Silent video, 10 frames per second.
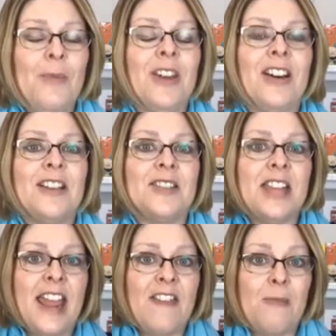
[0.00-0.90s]
because
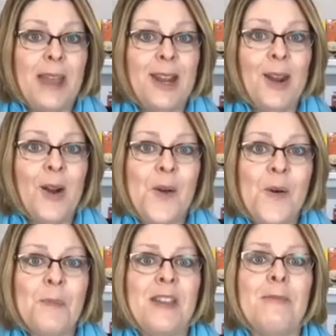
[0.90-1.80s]
they have been at
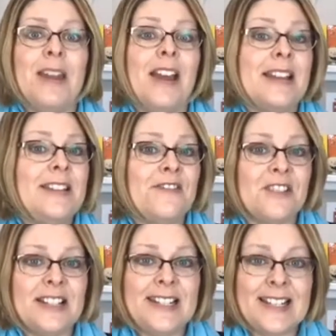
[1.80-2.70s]
home, they've been on a
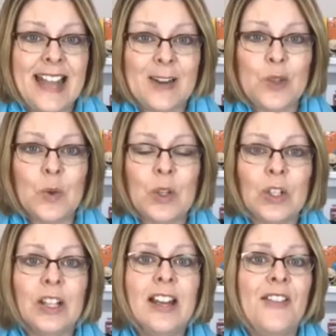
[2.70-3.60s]
different
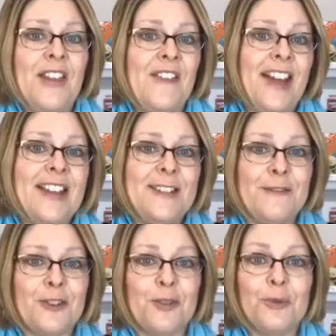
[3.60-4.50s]
schedule, they've had
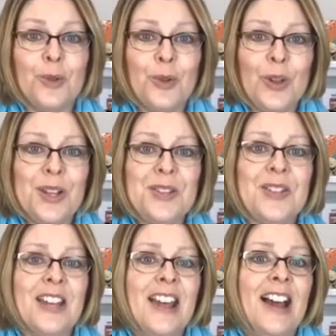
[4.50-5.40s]
different rules,